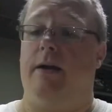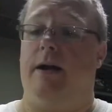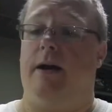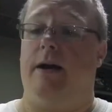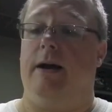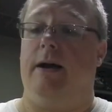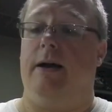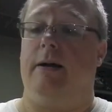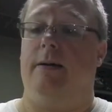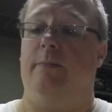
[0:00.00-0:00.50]

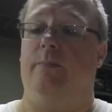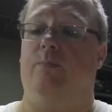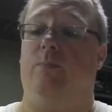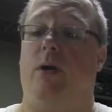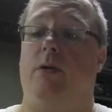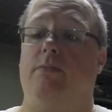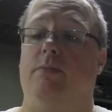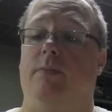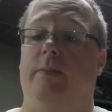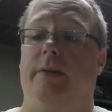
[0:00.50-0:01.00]

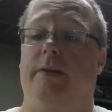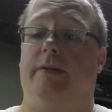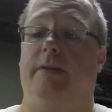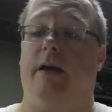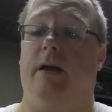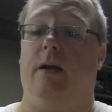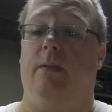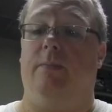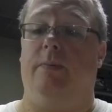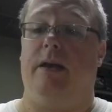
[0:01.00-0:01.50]
probably to
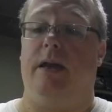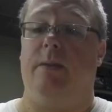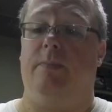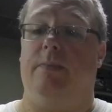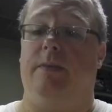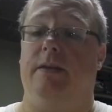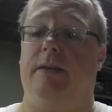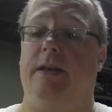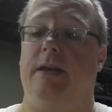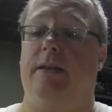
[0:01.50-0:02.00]
help keep
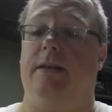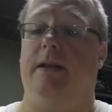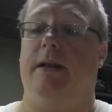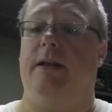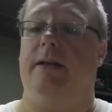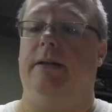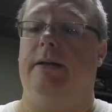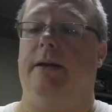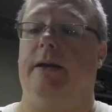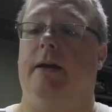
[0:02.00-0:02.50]
the
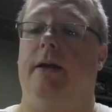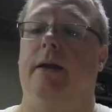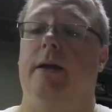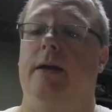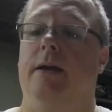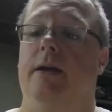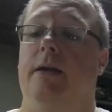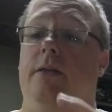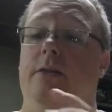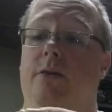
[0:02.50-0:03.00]
detail there.
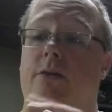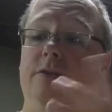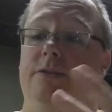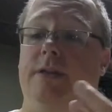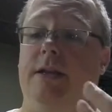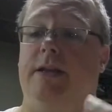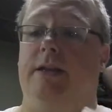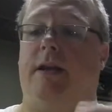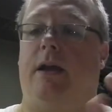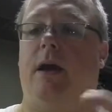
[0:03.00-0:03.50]
Those
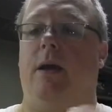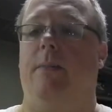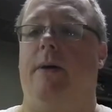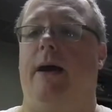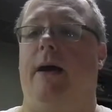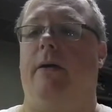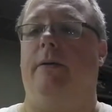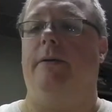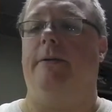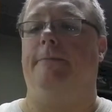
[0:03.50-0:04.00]
need to come
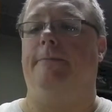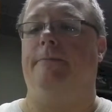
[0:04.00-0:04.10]
out.